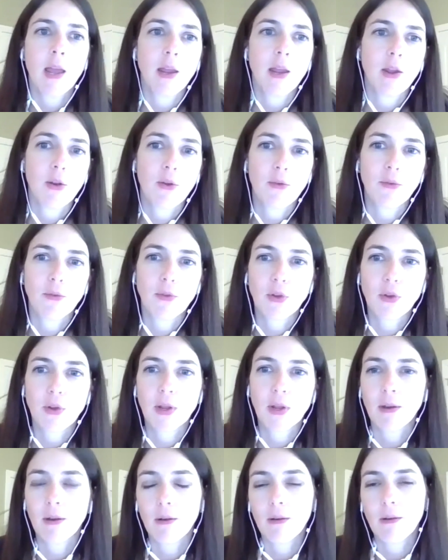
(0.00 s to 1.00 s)

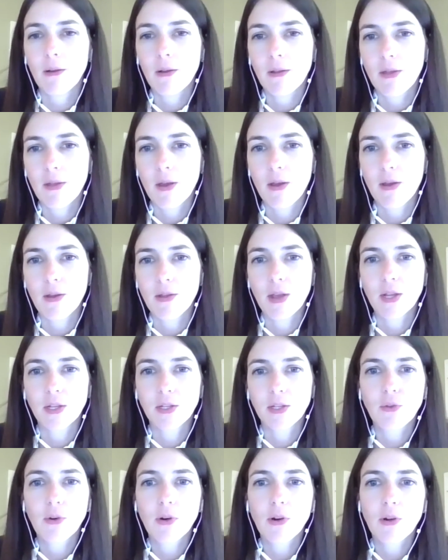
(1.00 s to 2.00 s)
The
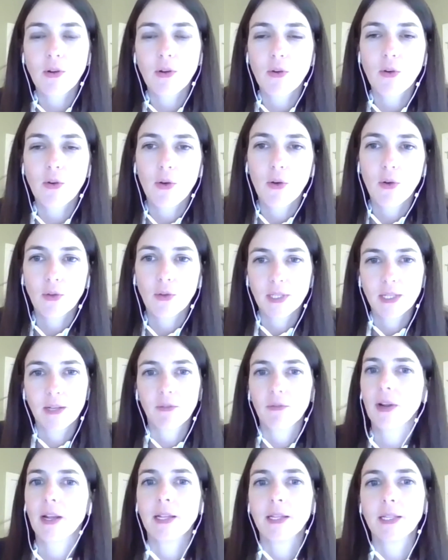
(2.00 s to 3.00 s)
historical
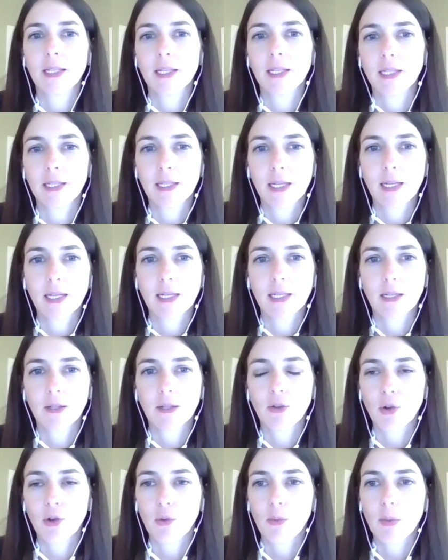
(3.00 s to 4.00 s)
difference is a
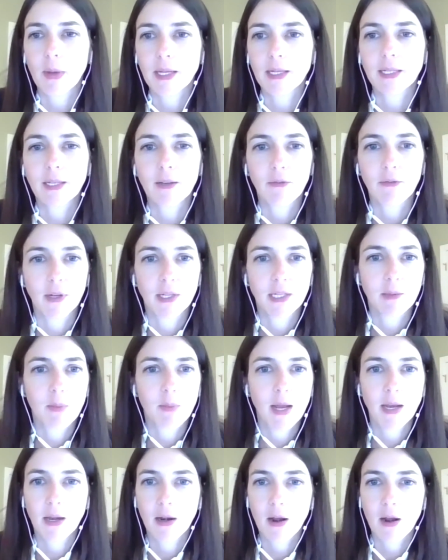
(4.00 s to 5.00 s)
little bit different
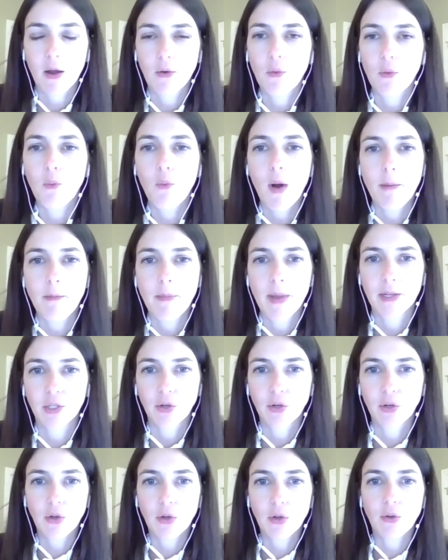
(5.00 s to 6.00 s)
depending on what
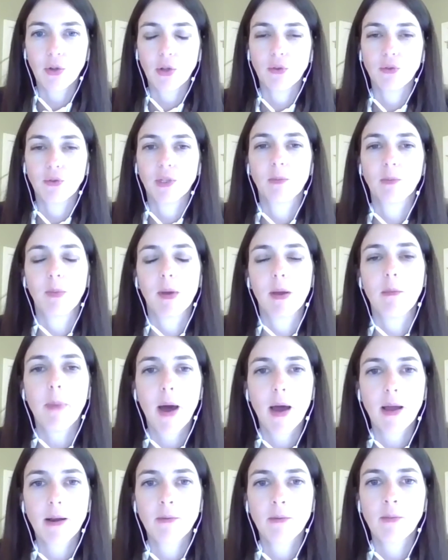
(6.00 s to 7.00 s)
measure you use. But
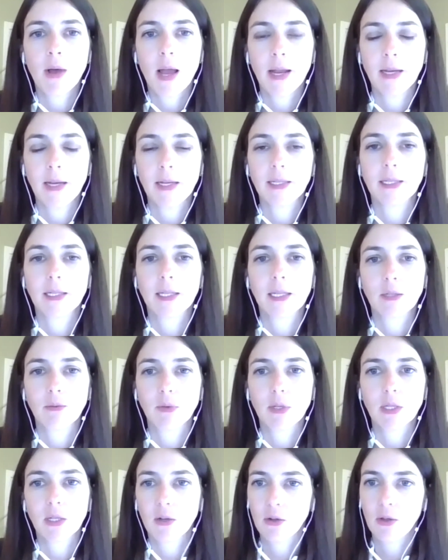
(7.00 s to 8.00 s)
bottom line is we
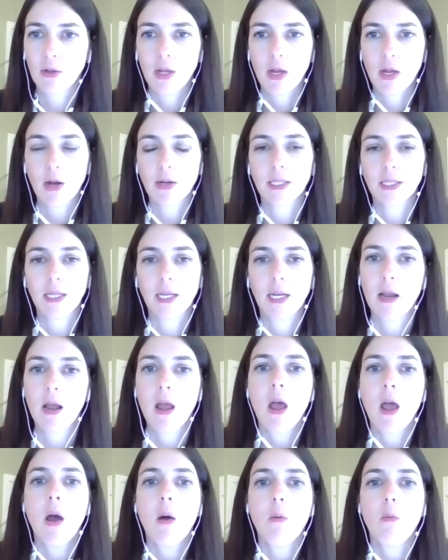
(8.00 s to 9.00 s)
certainly are seeing
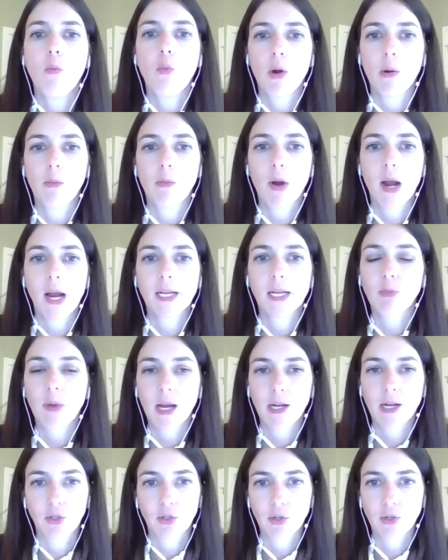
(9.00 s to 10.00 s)
more price
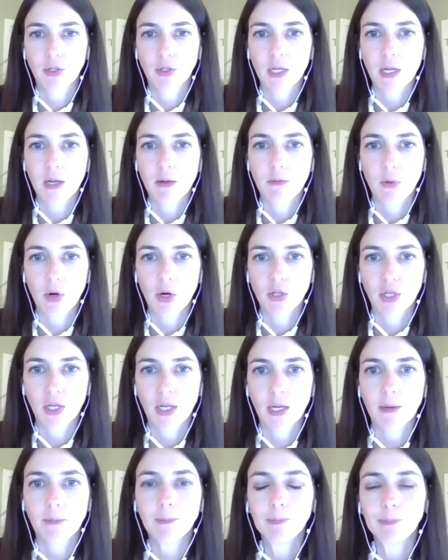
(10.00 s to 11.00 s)
pressures
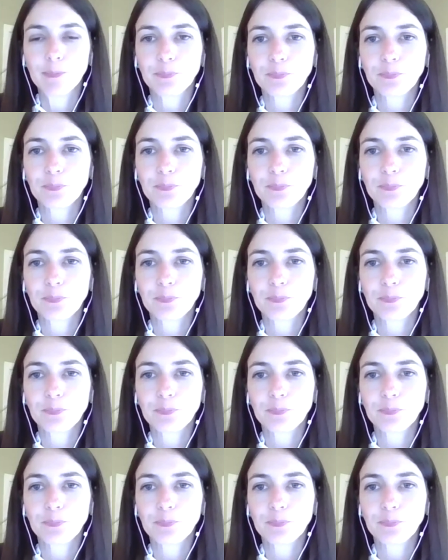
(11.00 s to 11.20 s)
emerging.